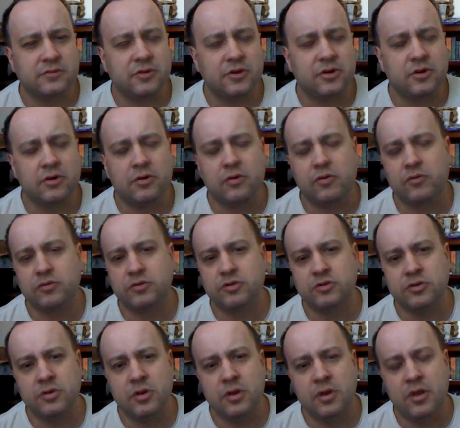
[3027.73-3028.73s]

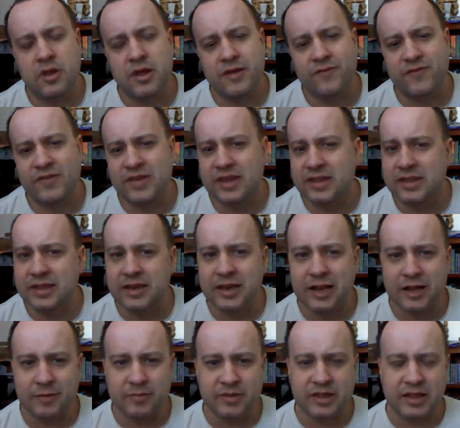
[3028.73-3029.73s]
I forget the
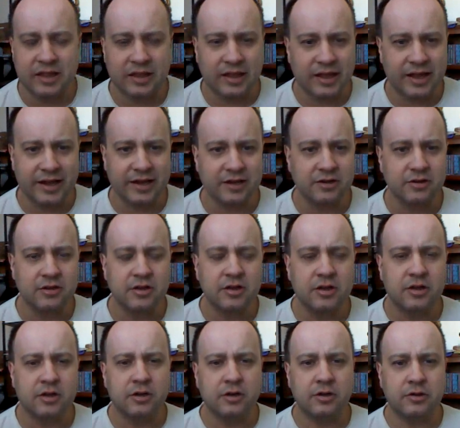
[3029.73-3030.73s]
name of that lion,
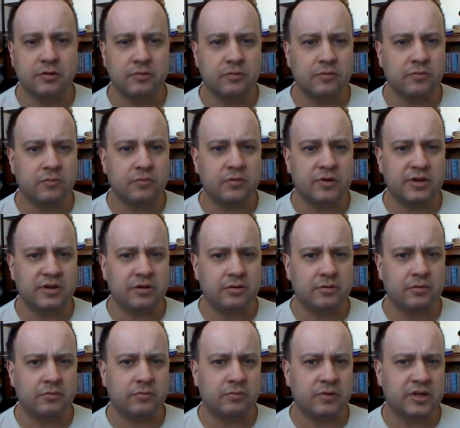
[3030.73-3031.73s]
who
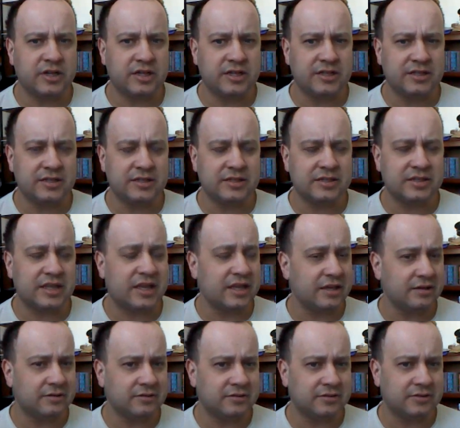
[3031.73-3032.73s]
was
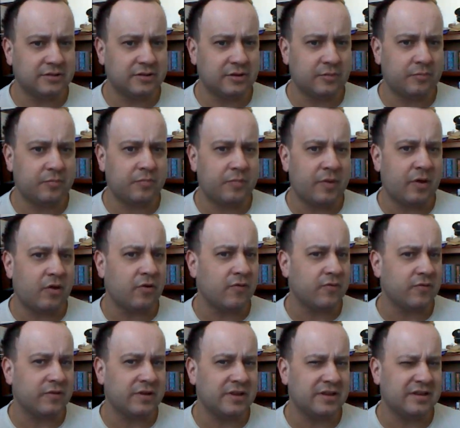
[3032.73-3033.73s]
killed
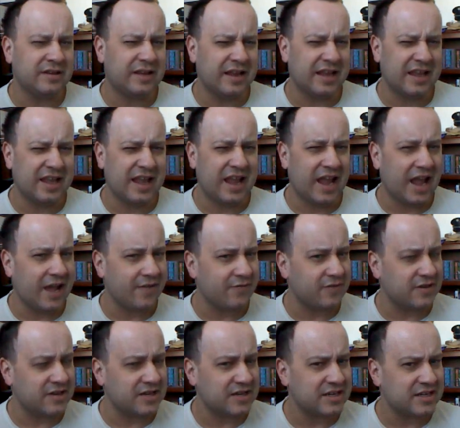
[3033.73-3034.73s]
over in like
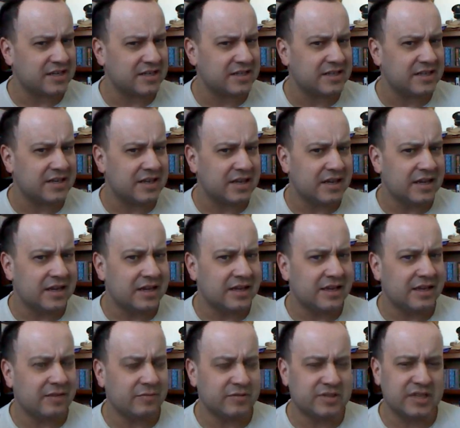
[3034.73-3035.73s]
Africa.
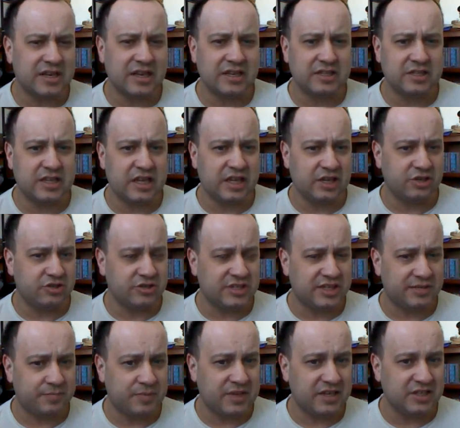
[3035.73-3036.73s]
He was an endangered
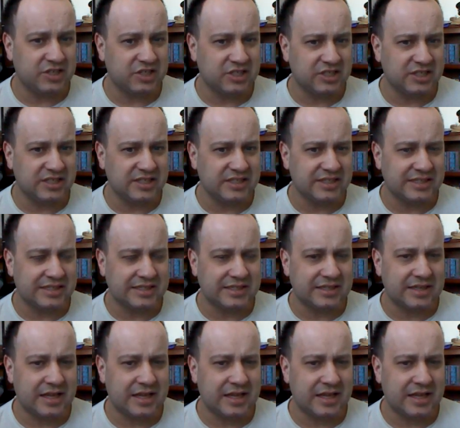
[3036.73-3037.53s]
species.